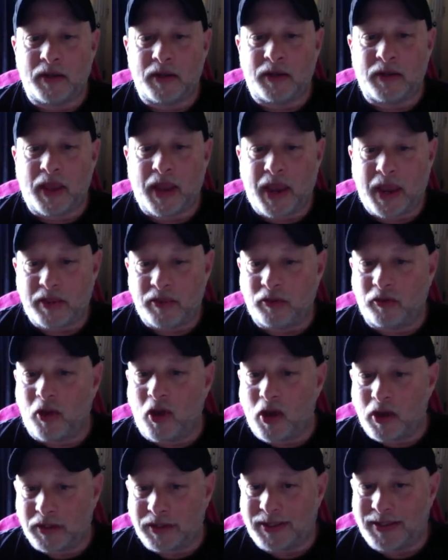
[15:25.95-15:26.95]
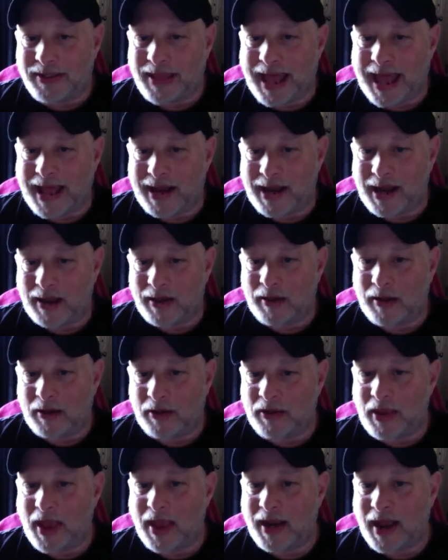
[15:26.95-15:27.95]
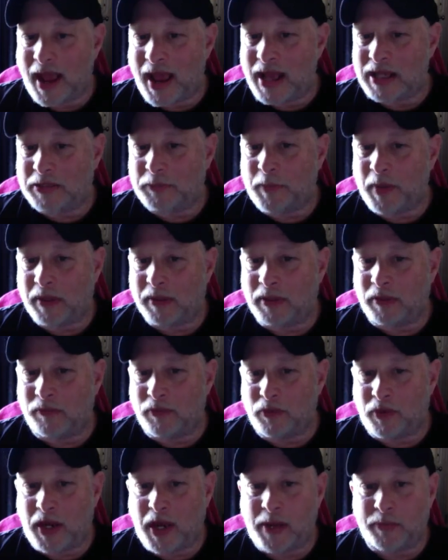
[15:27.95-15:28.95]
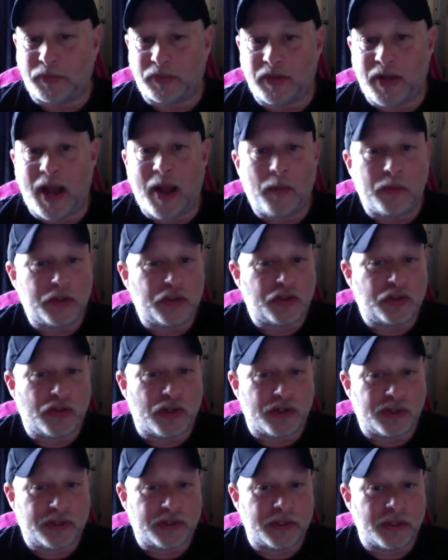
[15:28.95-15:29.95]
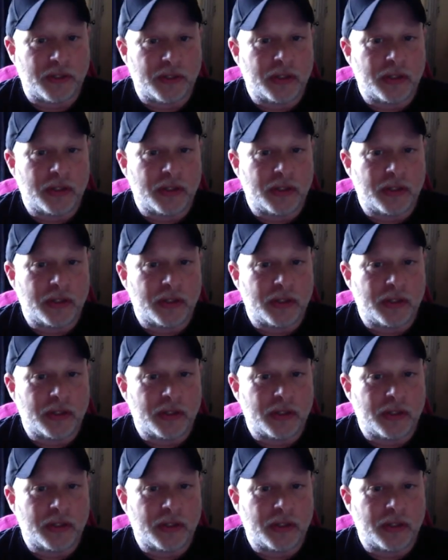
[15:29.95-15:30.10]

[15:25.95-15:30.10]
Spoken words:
they had lost that aspect of their game. So now it's just